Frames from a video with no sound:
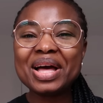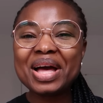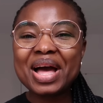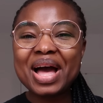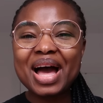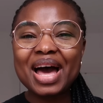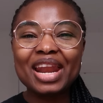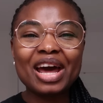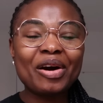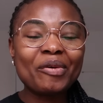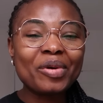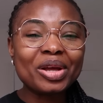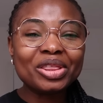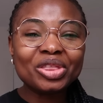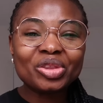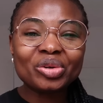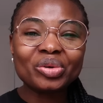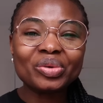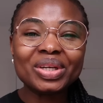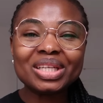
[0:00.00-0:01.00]
And I
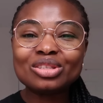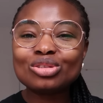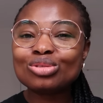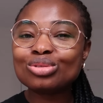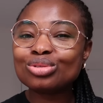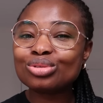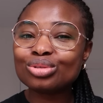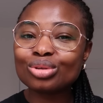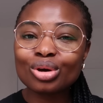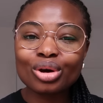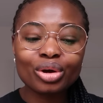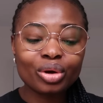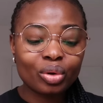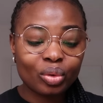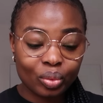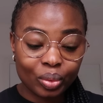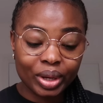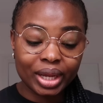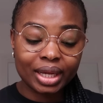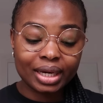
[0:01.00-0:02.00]
went through it so
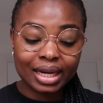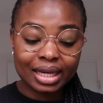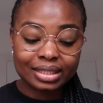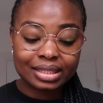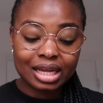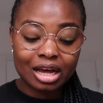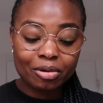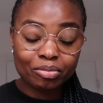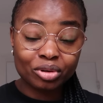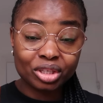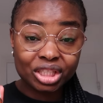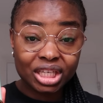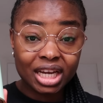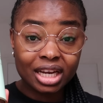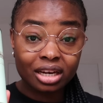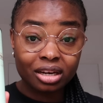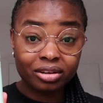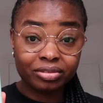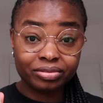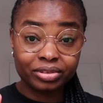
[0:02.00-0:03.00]
quick. That's how much
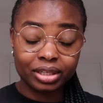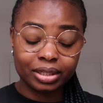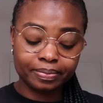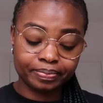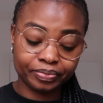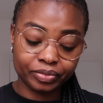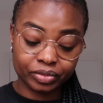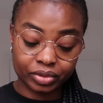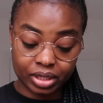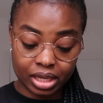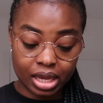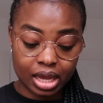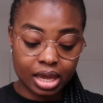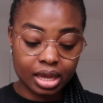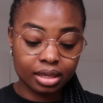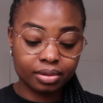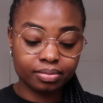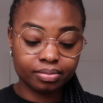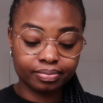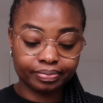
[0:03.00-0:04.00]
I love it,
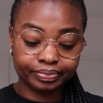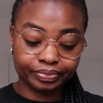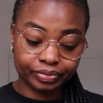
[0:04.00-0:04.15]
okay?